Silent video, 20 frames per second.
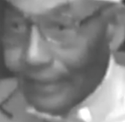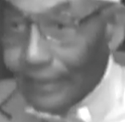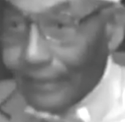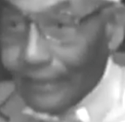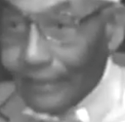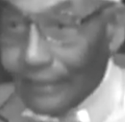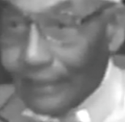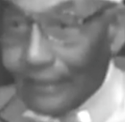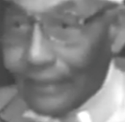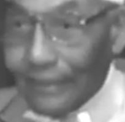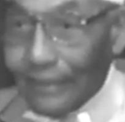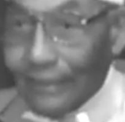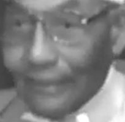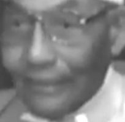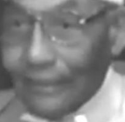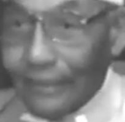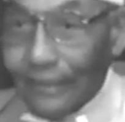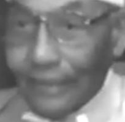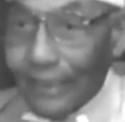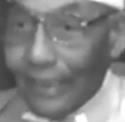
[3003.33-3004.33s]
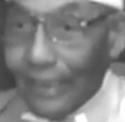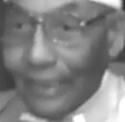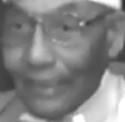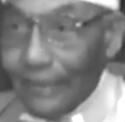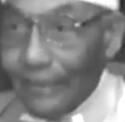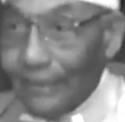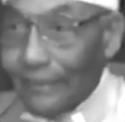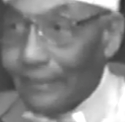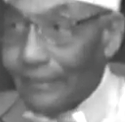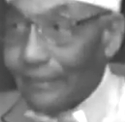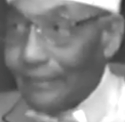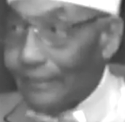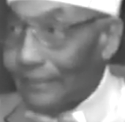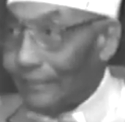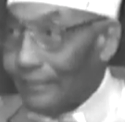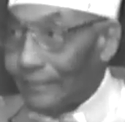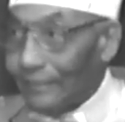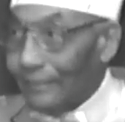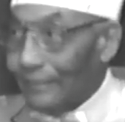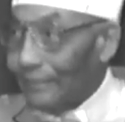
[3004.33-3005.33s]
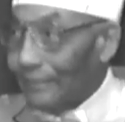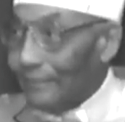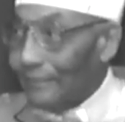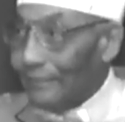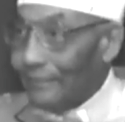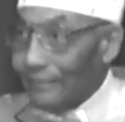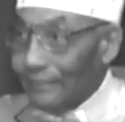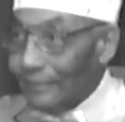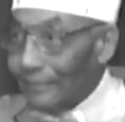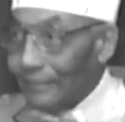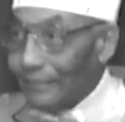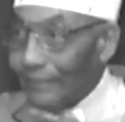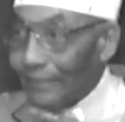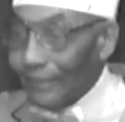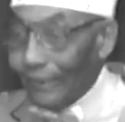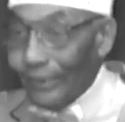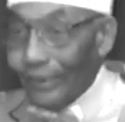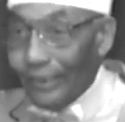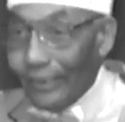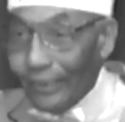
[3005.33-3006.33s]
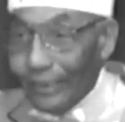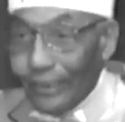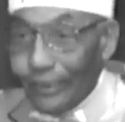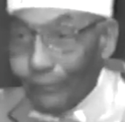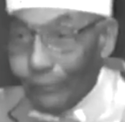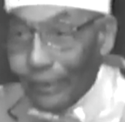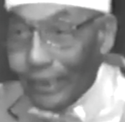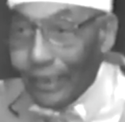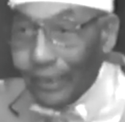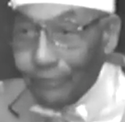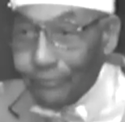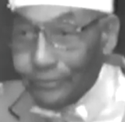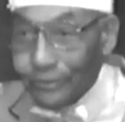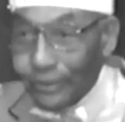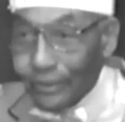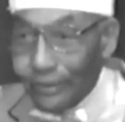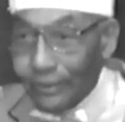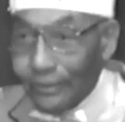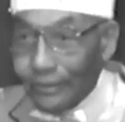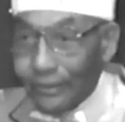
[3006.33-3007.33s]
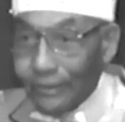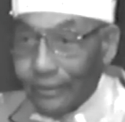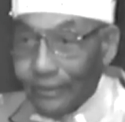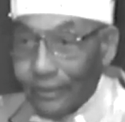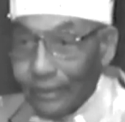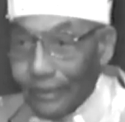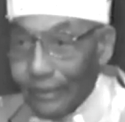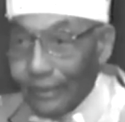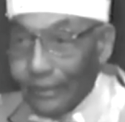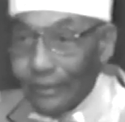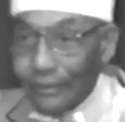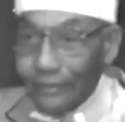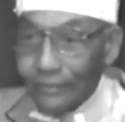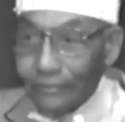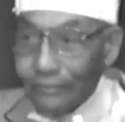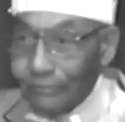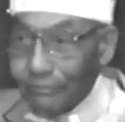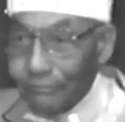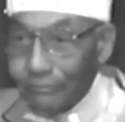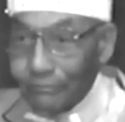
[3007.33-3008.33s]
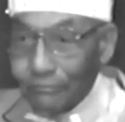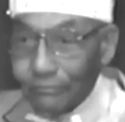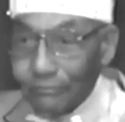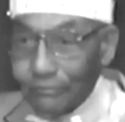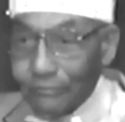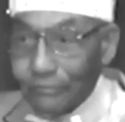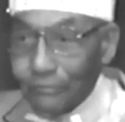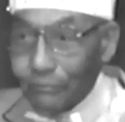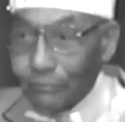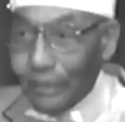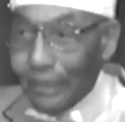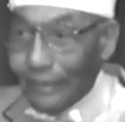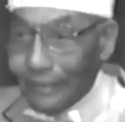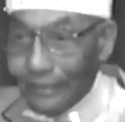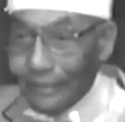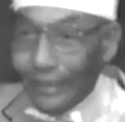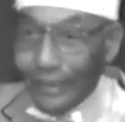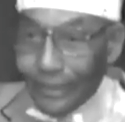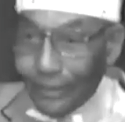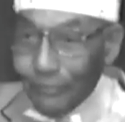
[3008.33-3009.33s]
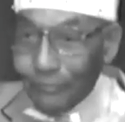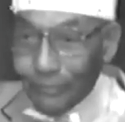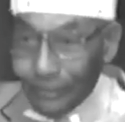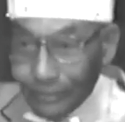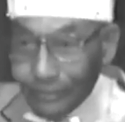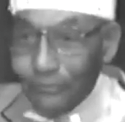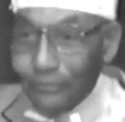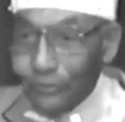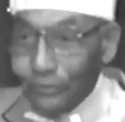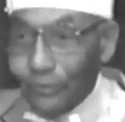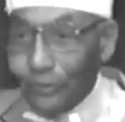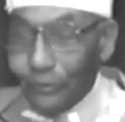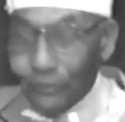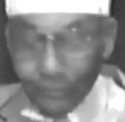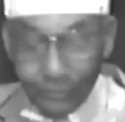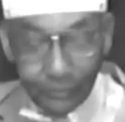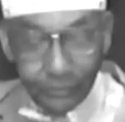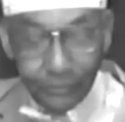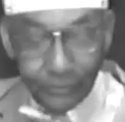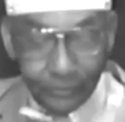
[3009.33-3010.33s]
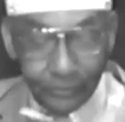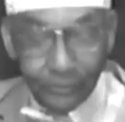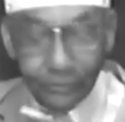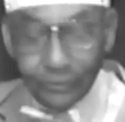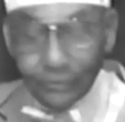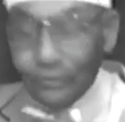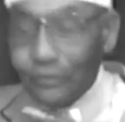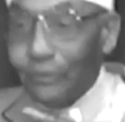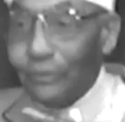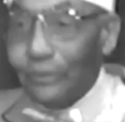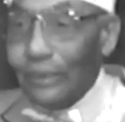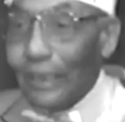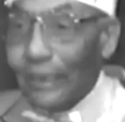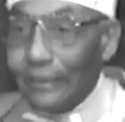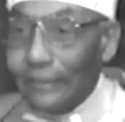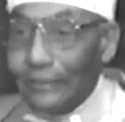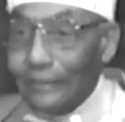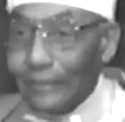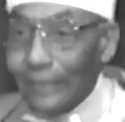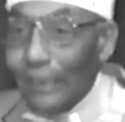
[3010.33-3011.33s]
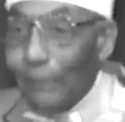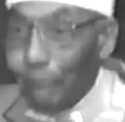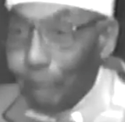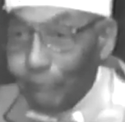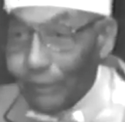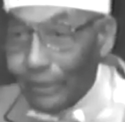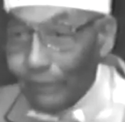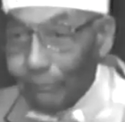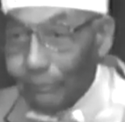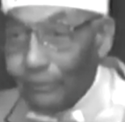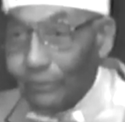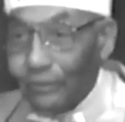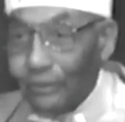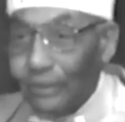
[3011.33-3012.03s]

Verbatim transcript: uh, uh, Arabs or the what name, uh, you know, you, are not them people.